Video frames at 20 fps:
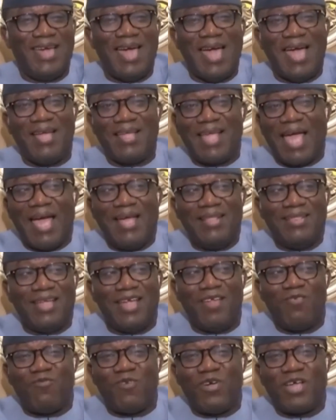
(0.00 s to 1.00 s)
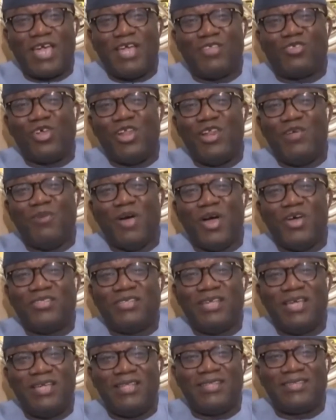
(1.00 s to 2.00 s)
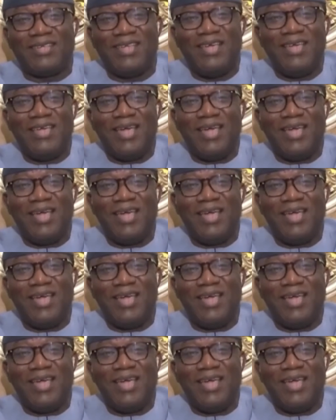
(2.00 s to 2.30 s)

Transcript: and then forget all about it.